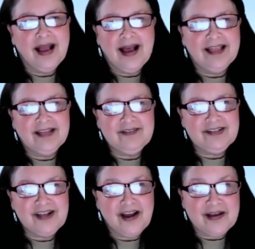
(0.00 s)
I love to
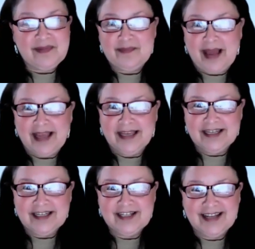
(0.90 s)
talk about
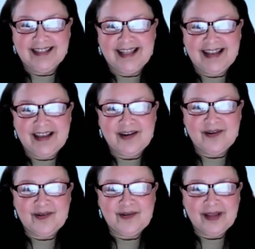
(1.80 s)
baggage and letting
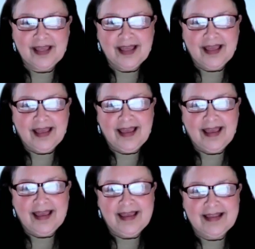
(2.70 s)
go.
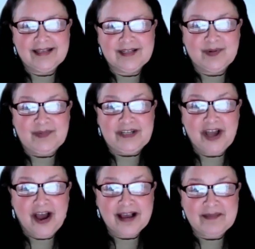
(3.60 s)
And when we
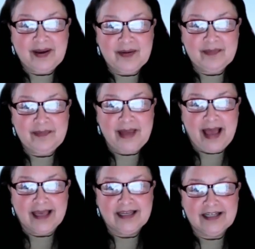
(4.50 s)
talk about
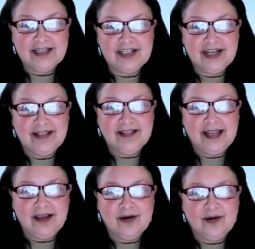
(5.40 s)
baggage and
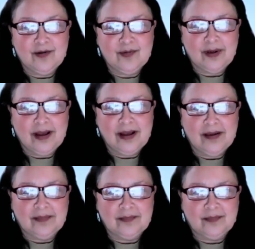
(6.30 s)
letting go,
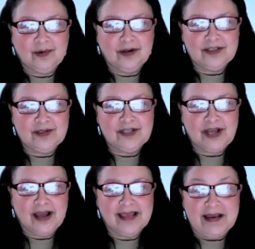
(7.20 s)
we're also
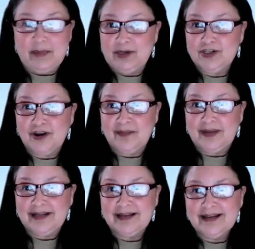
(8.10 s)
talking about
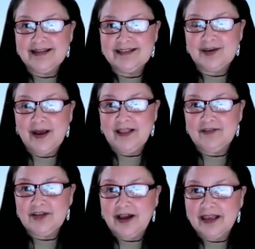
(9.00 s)
trauma. So I love
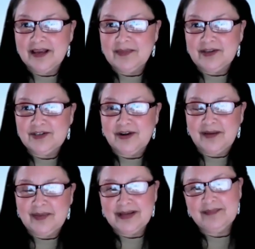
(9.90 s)
talking about
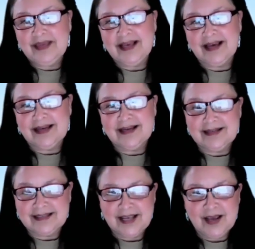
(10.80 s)
trauma
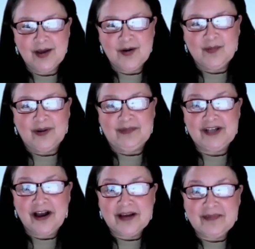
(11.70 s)
because when we
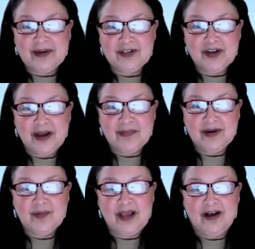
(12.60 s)
talk about trauma,
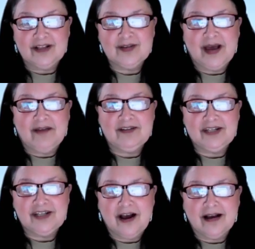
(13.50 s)
we also have to
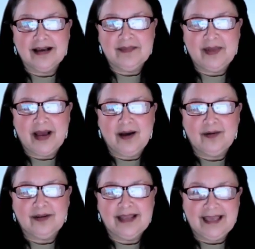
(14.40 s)
talk about
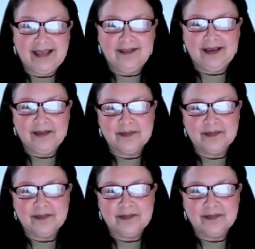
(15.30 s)
healing.